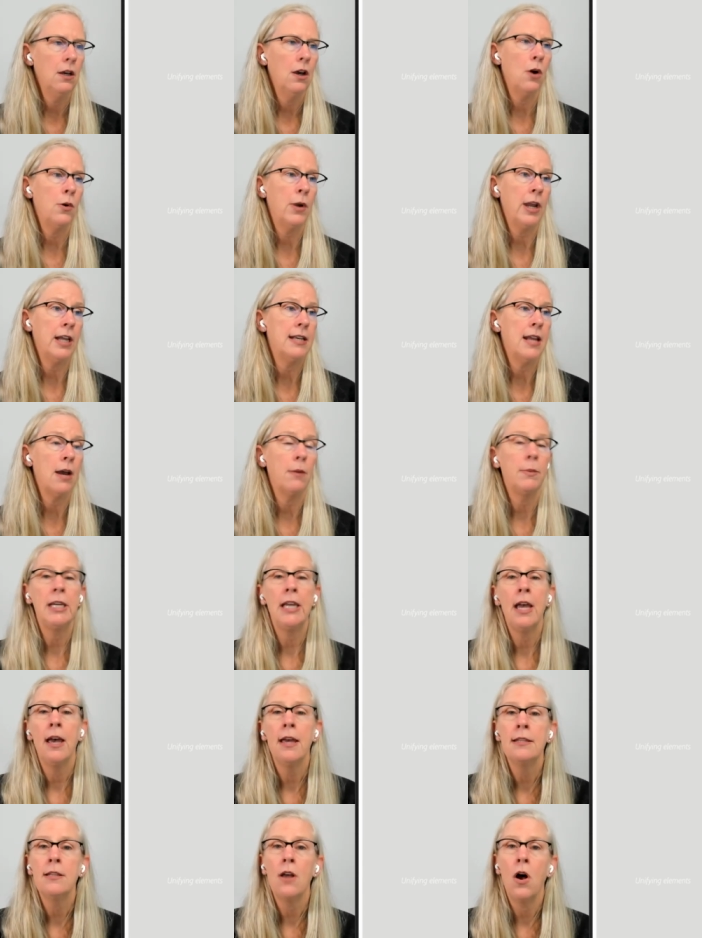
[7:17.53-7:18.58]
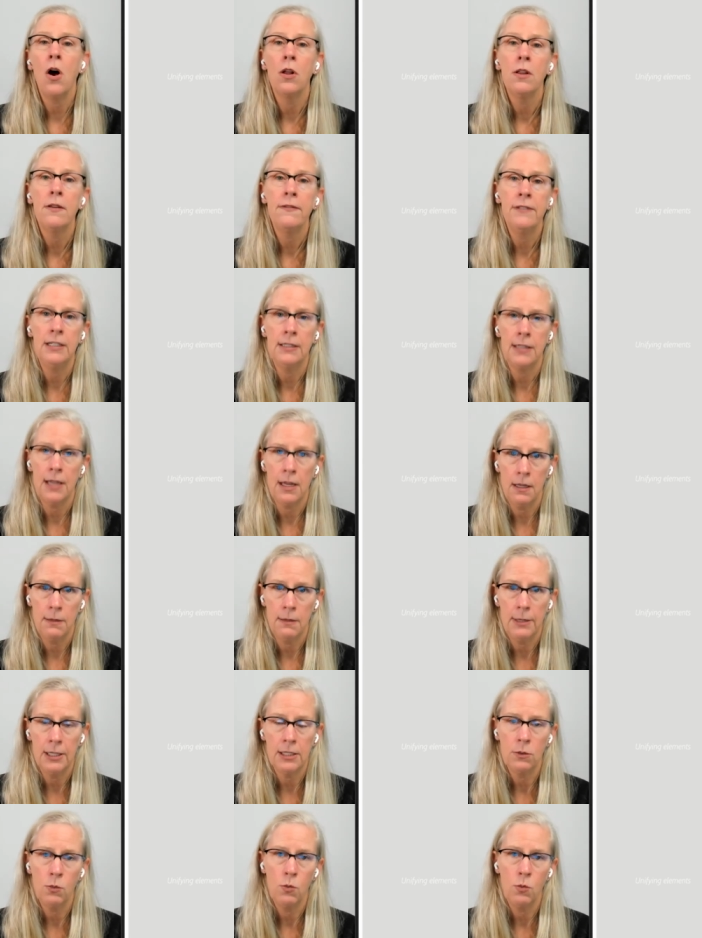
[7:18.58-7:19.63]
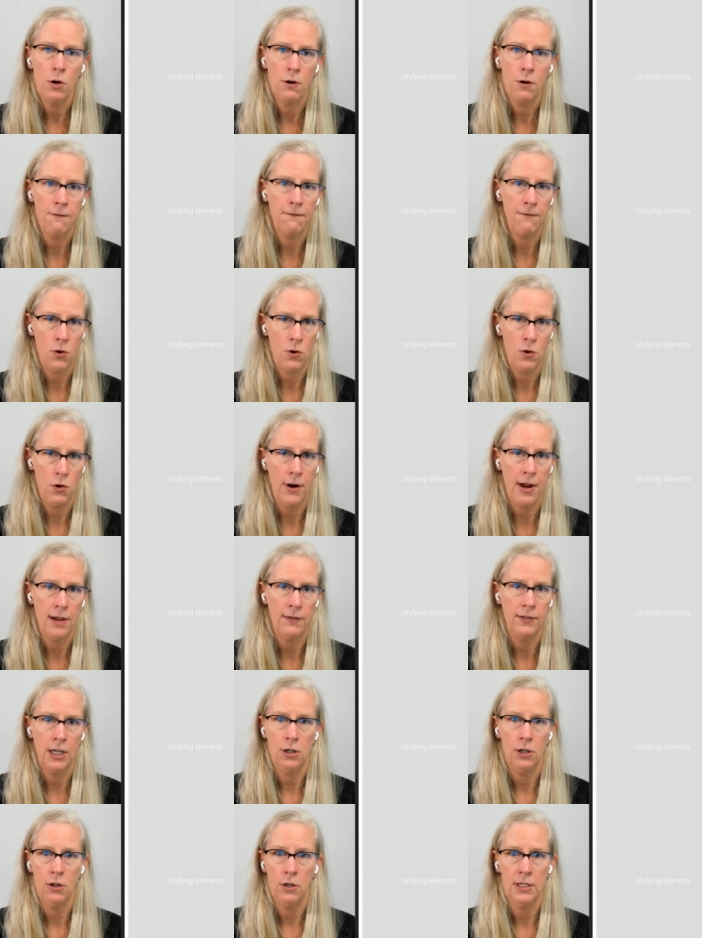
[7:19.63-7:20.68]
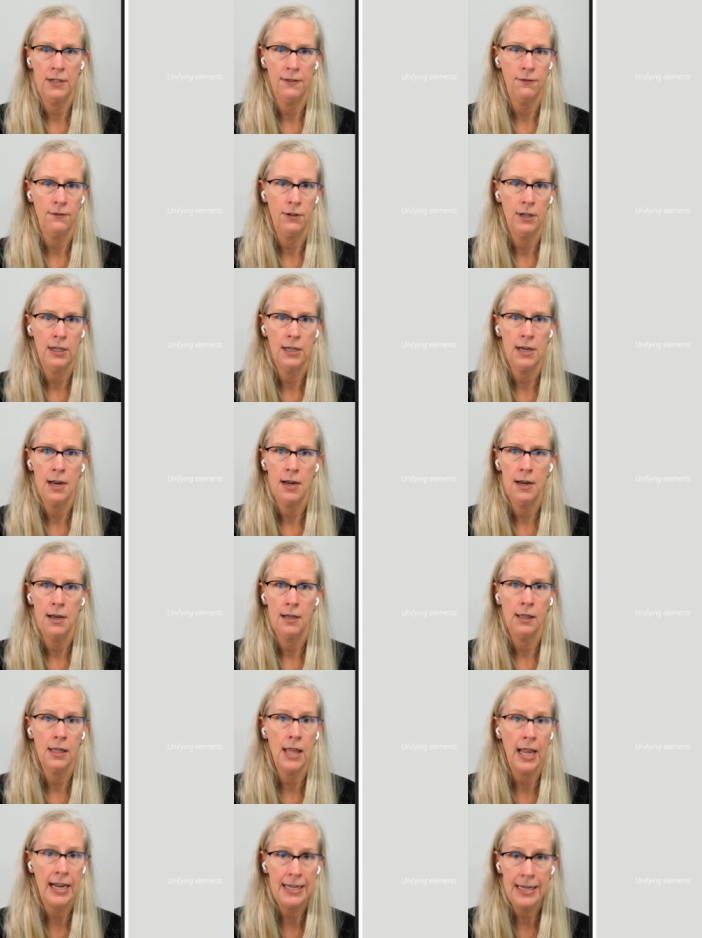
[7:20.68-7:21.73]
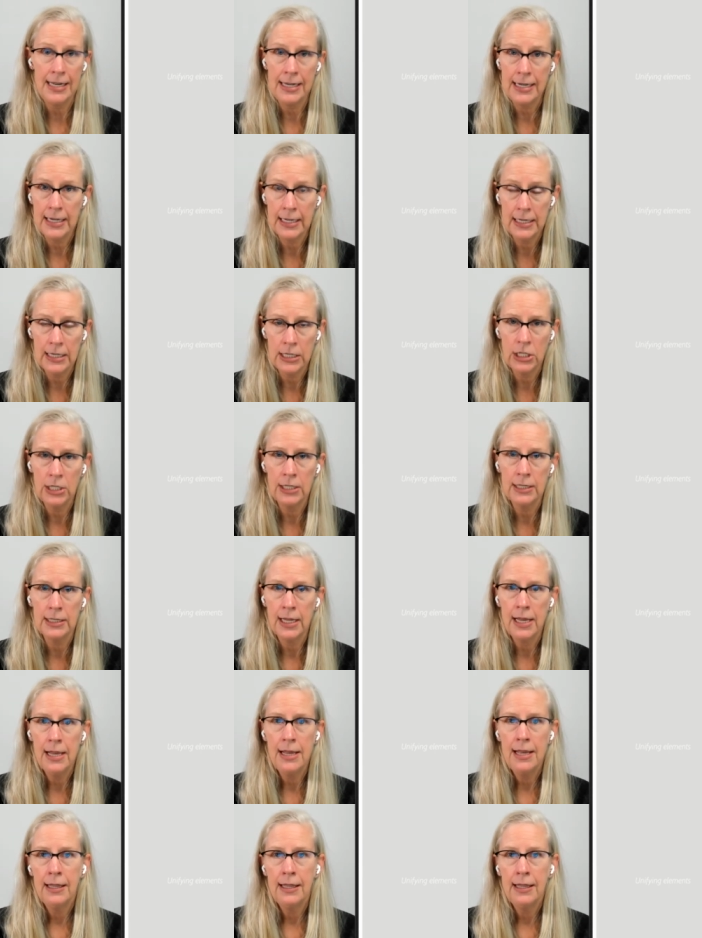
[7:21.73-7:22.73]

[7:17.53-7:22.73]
Okay, now because all of these elements were photographed under different lighting conditions,